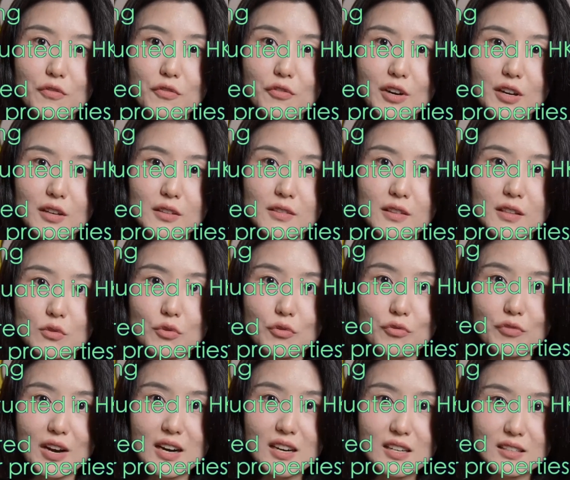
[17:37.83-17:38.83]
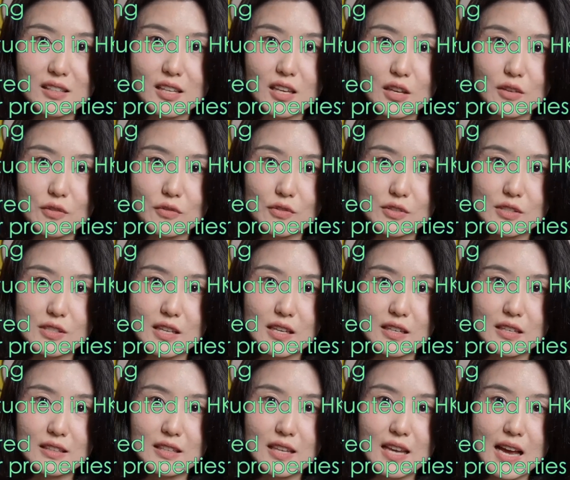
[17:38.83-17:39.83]
from your relatives
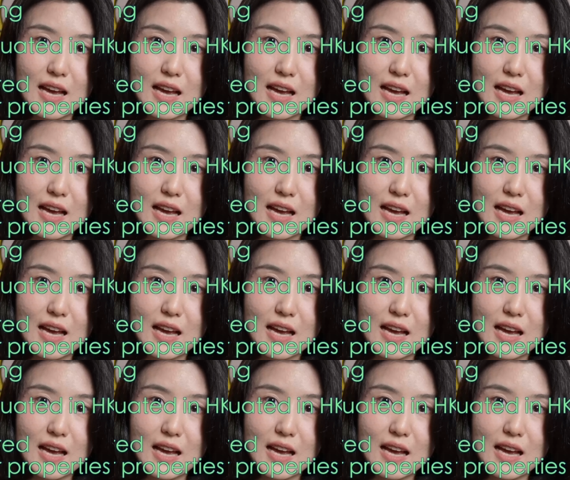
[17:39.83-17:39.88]
and they